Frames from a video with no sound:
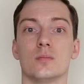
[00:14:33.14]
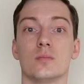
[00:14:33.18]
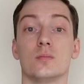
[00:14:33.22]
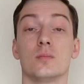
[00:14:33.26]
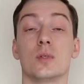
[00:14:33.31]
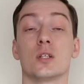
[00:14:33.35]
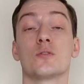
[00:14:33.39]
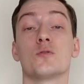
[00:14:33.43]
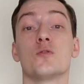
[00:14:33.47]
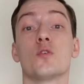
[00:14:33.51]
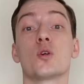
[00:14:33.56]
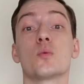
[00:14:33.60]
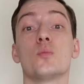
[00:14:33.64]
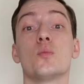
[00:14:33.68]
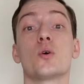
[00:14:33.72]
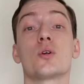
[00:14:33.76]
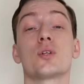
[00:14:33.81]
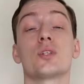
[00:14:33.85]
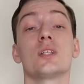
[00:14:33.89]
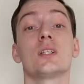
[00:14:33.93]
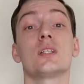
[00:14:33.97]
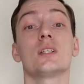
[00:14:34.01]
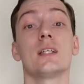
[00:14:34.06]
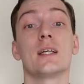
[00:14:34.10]
But for more
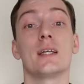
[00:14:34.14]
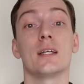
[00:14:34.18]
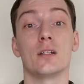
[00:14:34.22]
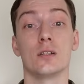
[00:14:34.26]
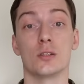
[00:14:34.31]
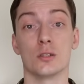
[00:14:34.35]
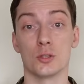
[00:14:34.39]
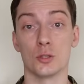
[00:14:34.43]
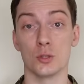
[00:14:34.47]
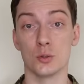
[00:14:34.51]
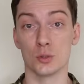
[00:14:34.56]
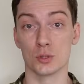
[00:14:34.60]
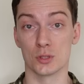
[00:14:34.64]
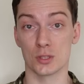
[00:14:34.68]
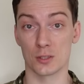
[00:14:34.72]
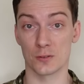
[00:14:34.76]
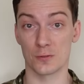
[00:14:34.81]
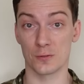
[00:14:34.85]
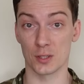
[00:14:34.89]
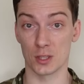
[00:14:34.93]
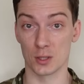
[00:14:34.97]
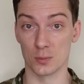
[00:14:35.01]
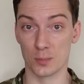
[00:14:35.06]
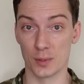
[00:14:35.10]
detailed user
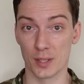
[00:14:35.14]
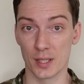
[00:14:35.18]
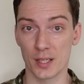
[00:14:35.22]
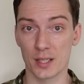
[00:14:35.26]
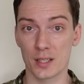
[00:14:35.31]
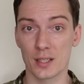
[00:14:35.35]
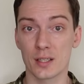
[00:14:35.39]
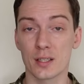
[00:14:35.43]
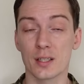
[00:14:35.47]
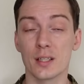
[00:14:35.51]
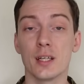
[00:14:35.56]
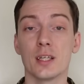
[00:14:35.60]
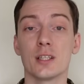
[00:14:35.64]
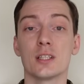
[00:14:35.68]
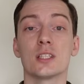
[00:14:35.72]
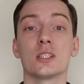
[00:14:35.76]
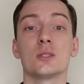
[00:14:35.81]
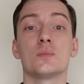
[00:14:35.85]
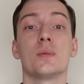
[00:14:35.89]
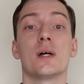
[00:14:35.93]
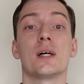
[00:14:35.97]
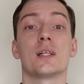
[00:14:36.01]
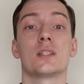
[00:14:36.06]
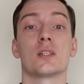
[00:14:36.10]
feedback, it is
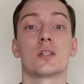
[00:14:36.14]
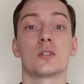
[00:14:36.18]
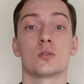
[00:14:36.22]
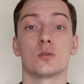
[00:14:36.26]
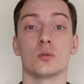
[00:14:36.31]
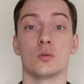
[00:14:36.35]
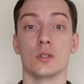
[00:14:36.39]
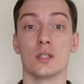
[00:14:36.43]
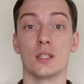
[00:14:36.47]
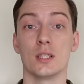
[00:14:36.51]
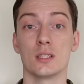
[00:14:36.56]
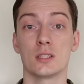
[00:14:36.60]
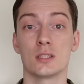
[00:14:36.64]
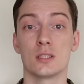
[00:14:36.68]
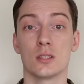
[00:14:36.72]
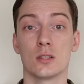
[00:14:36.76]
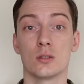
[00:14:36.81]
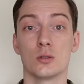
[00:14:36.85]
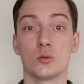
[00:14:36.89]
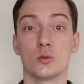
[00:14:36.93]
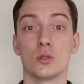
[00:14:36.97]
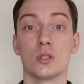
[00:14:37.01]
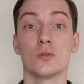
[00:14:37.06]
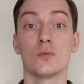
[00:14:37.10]
better to
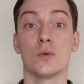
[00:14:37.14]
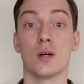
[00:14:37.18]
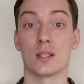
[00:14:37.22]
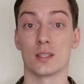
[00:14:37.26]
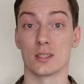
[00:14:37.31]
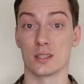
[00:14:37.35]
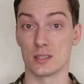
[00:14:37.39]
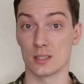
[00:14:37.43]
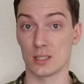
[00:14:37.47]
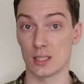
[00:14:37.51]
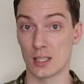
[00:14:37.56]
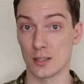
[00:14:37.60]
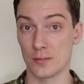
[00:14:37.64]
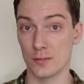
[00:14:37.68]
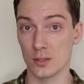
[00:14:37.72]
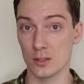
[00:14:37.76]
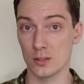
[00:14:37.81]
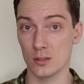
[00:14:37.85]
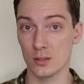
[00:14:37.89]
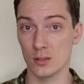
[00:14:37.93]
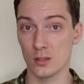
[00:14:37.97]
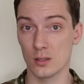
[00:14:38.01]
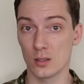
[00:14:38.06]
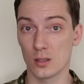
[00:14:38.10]
listen to Ivan
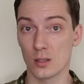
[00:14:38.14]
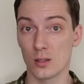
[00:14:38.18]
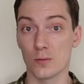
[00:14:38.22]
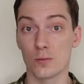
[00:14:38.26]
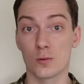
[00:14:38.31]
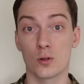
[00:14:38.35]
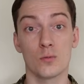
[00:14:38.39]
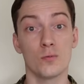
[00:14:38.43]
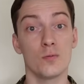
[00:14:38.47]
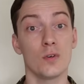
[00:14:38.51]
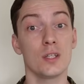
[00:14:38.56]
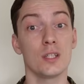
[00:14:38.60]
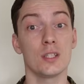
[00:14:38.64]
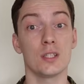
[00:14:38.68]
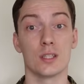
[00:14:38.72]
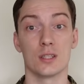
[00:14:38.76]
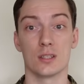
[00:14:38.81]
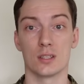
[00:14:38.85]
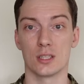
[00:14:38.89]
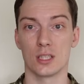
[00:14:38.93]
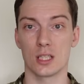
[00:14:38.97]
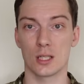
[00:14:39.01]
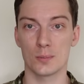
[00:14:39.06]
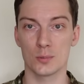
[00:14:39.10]
Savin from
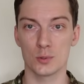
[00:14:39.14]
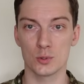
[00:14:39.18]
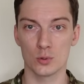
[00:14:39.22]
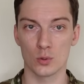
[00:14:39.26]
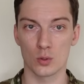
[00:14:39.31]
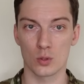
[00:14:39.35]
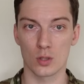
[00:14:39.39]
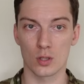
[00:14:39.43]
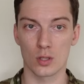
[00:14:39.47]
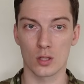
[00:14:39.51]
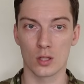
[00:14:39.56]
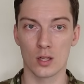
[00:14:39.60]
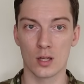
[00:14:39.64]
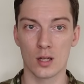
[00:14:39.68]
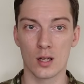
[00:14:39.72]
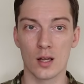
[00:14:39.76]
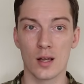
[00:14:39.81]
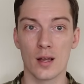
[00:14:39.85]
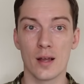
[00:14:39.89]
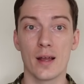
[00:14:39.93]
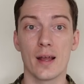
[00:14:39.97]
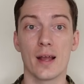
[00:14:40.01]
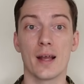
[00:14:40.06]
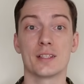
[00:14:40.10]
VoenObzor.
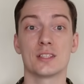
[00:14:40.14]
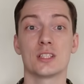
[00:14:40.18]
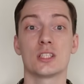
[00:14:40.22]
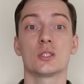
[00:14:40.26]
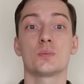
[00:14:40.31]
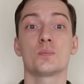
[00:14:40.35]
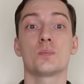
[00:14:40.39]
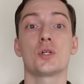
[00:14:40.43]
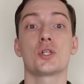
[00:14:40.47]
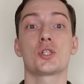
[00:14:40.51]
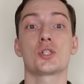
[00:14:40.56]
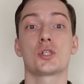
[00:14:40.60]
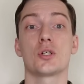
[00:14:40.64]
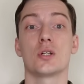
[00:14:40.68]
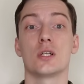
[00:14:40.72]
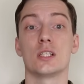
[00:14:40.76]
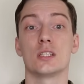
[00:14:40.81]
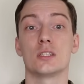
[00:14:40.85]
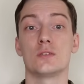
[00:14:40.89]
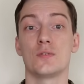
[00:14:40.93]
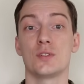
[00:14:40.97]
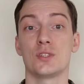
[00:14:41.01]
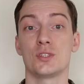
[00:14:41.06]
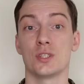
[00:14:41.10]
As a
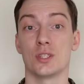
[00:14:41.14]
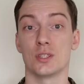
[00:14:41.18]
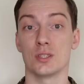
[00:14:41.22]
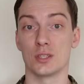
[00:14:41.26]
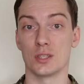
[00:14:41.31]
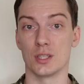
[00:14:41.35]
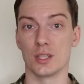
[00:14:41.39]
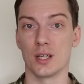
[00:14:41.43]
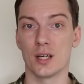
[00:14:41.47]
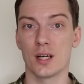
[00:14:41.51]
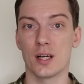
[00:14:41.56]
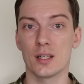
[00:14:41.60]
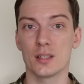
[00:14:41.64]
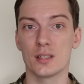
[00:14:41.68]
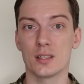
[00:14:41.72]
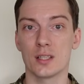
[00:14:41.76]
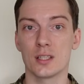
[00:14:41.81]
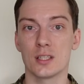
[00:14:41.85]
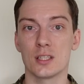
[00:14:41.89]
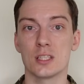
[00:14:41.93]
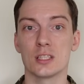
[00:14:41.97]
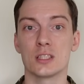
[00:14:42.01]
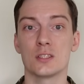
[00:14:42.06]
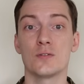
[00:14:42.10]
specialist within Triada,
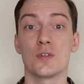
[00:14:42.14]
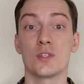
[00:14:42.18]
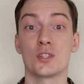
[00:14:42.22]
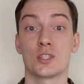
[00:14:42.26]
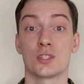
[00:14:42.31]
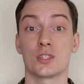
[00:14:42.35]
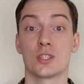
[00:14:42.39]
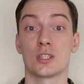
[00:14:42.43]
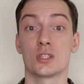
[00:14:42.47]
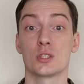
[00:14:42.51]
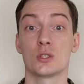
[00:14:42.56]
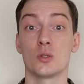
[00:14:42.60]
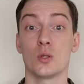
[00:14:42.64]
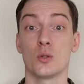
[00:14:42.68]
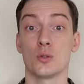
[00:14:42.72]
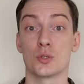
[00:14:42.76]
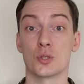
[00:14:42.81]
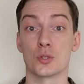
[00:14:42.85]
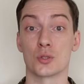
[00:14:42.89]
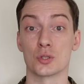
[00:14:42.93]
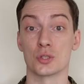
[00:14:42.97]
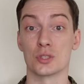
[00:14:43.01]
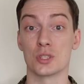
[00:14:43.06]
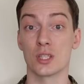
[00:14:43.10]
he has visited
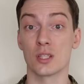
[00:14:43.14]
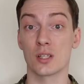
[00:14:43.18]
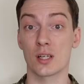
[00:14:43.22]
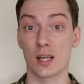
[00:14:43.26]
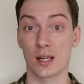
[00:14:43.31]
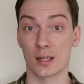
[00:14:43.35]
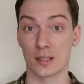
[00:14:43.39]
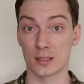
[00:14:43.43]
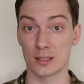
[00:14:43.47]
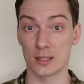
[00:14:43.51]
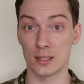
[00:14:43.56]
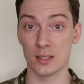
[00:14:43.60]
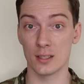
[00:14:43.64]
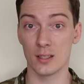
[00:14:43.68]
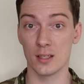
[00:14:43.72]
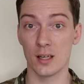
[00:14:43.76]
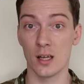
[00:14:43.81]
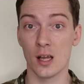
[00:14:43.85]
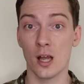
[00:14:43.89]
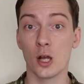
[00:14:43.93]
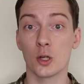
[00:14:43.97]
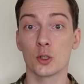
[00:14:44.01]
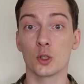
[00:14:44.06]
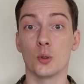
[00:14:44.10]
soldiers directly,
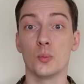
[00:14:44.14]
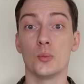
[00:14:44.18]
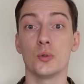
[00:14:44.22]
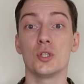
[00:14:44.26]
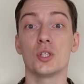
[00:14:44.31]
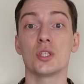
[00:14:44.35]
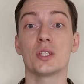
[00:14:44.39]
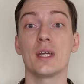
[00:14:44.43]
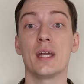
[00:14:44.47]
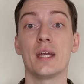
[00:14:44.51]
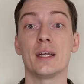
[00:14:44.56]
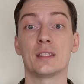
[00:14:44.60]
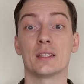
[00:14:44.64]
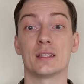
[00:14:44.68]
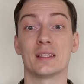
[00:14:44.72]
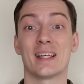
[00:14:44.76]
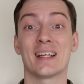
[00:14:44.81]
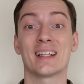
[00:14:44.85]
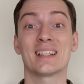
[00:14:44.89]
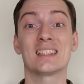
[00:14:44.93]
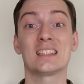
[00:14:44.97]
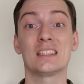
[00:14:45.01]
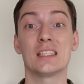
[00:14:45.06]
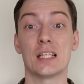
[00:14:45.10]
communicated
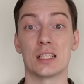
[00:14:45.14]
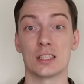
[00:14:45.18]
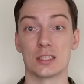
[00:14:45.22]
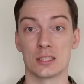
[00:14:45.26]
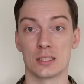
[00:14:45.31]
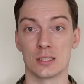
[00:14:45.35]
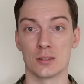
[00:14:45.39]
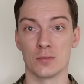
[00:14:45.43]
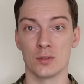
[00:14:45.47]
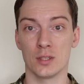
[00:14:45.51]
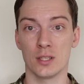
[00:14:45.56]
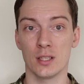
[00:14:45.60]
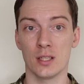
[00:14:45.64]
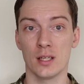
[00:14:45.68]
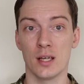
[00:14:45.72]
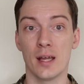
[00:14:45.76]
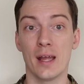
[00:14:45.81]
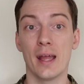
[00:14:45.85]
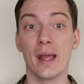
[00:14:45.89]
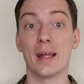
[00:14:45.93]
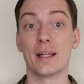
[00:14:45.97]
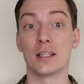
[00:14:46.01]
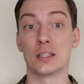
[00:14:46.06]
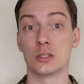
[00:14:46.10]
extensively,
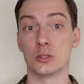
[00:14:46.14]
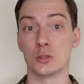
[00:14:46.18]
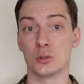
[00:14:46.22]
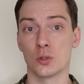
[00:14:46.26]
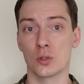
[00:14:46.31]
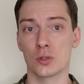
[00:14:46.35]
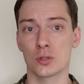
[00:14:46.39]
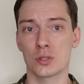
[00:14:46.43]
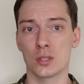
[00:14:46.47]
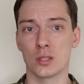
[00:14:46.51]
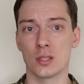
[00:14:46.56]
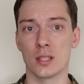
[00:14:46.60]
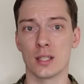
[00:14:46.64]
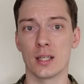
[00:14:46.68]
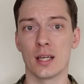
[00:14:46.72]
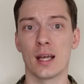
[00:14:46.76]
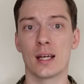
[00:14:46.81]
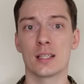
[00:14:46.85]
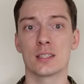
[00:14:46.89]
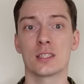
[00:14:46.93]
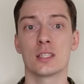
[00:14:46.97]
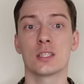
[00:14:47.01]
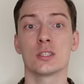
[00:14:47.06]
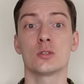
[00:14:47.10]
and certainly
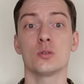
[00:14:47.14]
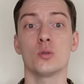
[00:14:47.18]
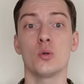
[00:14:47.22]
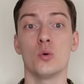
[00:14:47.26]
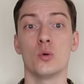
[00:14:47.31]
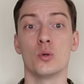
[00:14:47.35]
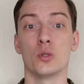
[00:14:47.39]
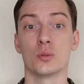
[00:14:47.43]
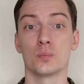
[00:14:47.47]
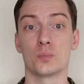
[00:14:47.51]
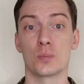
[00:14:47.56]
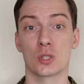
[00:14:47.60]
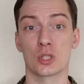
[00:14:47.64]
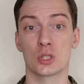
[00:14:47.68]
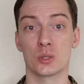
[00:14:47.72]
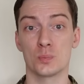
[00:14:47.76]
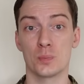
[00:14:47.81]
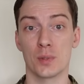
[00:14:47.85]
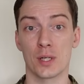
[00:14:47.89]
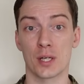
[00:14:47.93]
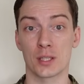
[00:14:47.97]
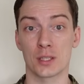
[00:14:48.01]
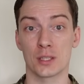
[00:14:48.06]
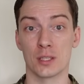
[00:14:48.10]
has his own
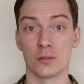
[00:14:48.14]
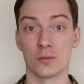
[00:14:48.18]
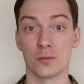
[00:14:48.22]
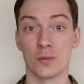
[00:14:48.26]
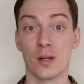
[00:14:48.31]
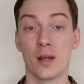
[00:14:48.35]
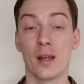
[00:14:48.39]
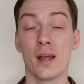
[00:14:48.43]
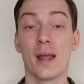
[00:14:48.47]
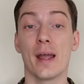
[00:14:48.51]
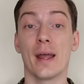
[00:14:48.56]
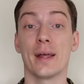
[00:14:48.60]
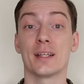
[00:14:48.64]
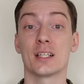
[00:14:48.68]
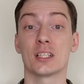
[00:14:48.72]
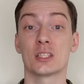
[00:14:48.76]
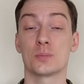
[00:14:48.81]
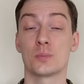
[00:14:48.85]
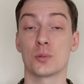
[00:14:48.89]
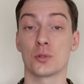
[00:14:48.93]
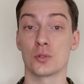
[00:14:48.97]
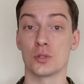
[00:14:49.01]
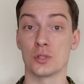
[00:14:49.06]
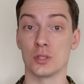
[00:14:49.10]
perspective and
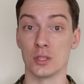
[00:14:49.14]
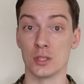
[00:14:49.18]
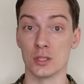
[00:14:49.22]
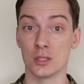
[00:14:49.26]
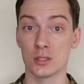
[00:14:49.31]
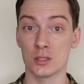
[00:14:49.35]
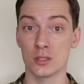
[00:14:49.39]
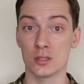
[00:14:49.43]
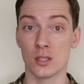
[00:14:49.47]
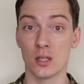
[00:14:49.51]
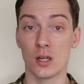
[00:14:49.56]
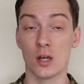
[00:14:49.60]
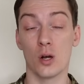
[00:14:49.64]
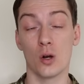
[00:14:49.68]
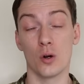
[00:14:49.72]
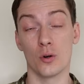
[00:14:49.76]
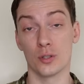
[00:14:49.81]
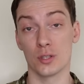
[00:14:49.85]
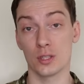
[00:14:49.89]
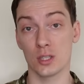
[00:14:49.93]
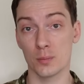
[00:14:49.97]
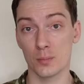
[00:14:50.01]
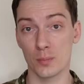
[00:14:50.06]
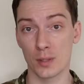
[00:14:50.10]
expertise
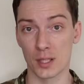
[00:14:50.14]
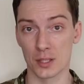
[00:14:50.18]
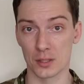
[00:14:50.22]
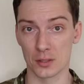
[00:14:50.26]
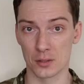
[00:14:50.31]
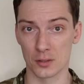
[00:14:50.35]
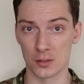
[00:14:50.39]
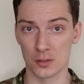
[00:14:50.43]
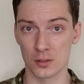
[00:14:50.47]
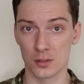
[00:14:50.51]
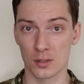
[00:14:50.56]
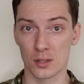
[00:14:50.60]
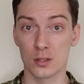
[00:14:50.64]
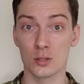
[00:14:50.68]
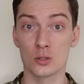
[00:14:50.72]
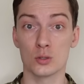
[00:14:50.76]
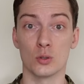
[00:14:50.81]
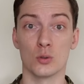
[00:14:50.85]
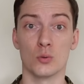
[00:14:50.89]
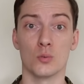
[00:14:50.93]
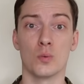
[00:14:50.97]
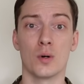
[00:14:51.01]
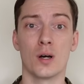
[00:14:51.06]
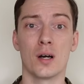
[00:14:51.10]
on the matter.
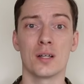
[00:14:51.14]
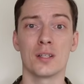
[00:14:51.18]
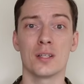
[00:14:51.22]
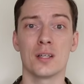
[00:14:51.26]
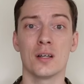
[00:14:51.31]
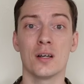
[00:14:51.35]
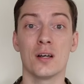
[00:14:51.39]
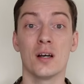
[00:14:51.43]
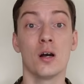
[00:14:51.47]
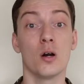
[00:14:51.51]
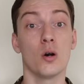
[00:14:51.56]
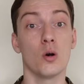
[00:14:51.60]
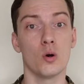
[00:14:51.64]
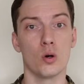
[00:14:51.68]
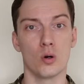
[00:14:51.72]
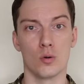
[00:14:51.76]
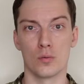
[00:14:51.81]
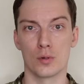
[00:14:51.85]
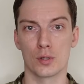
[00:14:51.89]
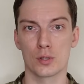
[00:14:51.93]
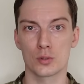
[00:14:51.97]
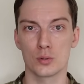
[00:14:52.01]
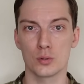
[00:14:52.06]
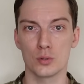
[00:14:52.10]
So Vanya,
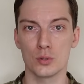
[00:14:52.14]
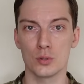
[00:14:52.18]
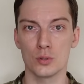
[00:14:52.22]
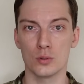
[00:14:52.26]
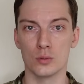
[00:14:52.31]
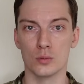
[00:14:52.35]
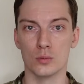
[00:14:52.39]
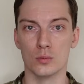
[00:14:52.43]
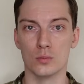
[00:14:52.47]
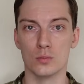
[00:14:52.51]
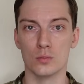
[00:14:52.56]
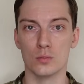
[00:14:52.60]
over to you.